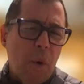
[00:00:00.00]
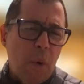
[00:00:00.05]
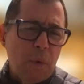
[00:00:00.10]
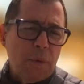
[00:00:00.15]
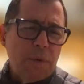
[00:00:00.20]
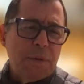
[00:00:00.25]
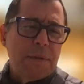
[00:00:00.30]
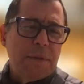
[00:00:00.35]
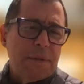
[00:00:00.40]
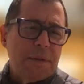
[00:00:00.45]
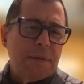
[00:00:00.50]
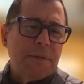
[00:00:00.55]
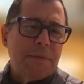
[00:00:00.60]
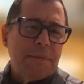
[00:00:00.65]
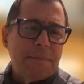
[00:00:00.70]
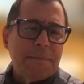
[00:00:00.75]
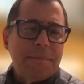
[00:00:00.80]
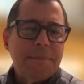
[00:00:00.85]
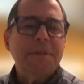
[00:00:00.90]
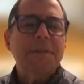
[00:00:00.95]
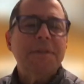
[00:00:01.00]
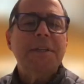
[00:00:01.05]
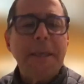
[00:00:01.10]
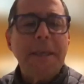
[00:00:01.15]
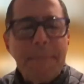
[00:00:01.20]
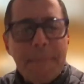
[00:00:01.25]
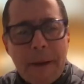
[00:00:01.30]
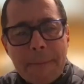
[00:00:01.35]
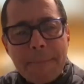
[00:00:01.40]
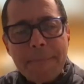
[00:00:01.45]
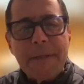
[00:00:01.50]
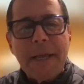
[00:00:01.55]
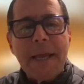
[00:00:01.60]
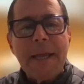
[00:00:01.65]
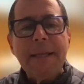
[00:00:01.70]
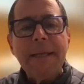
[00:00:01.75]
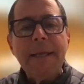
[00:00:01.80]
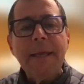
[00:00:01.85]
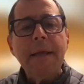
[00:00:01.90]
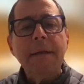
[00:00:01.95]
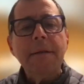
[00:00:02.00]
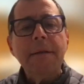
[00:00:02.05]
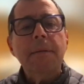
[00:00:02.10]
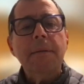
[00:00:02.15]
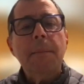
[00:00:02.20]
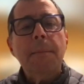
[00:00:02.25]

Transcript: old to keep updating it.